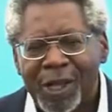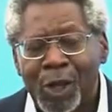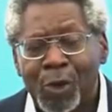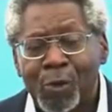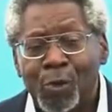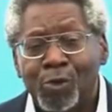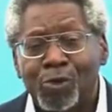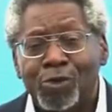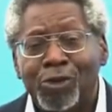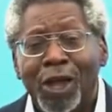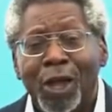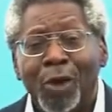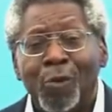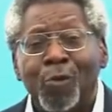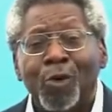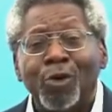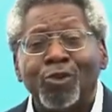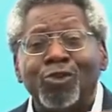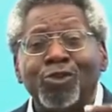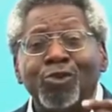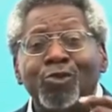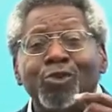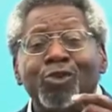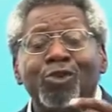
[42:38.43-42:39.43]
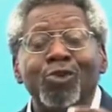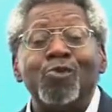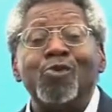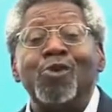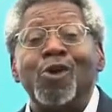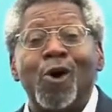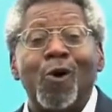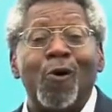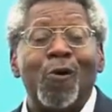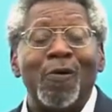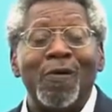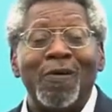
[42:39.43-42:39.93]
You will take what you do
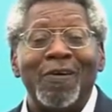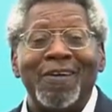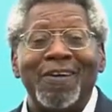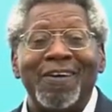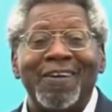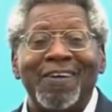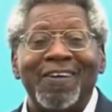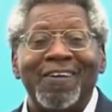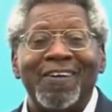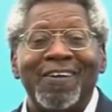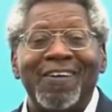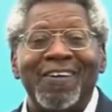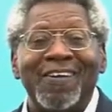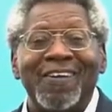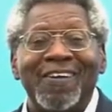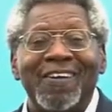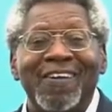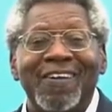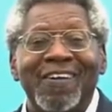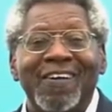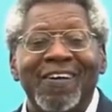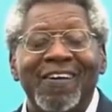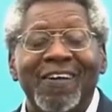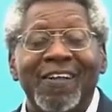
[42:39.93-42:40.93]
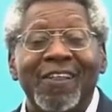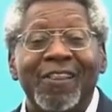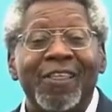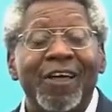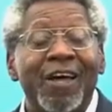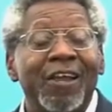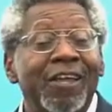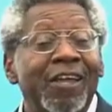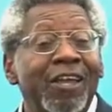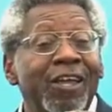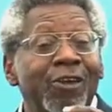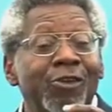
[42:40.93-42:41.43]
know
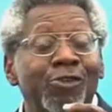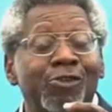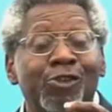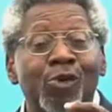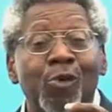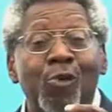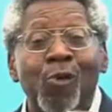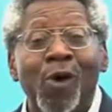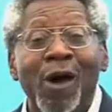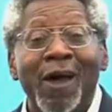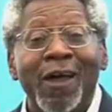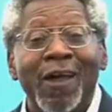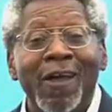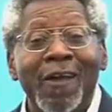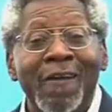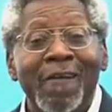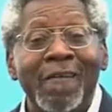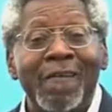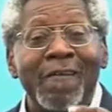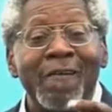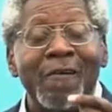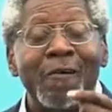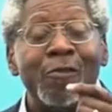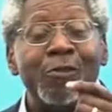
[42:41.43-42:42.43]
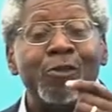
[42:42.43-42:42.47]
that He is the way,